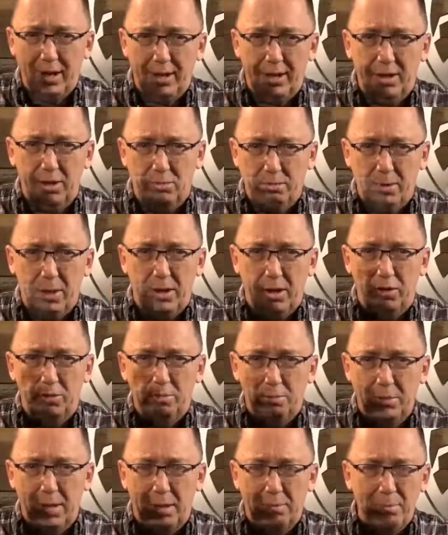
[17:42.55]
It's
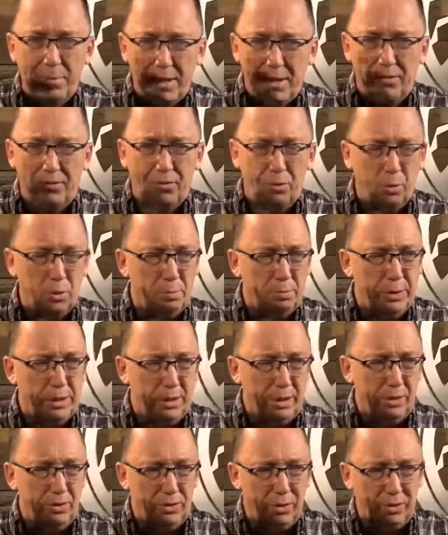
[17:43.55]
not metaphor, but
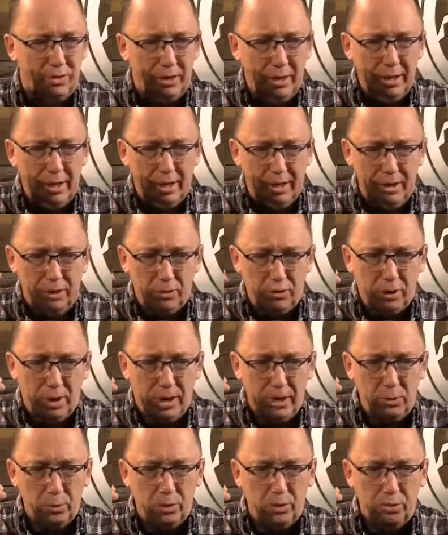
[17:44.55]
he's trying
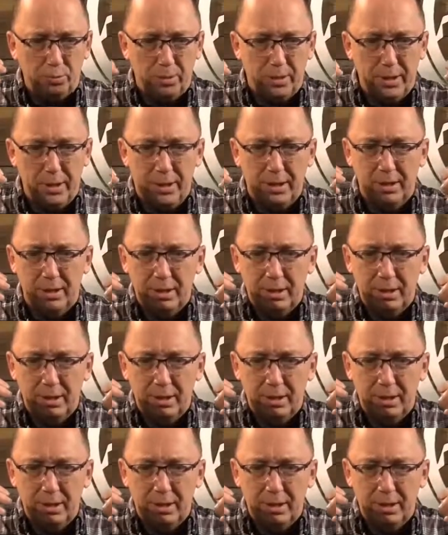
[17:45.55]
to explain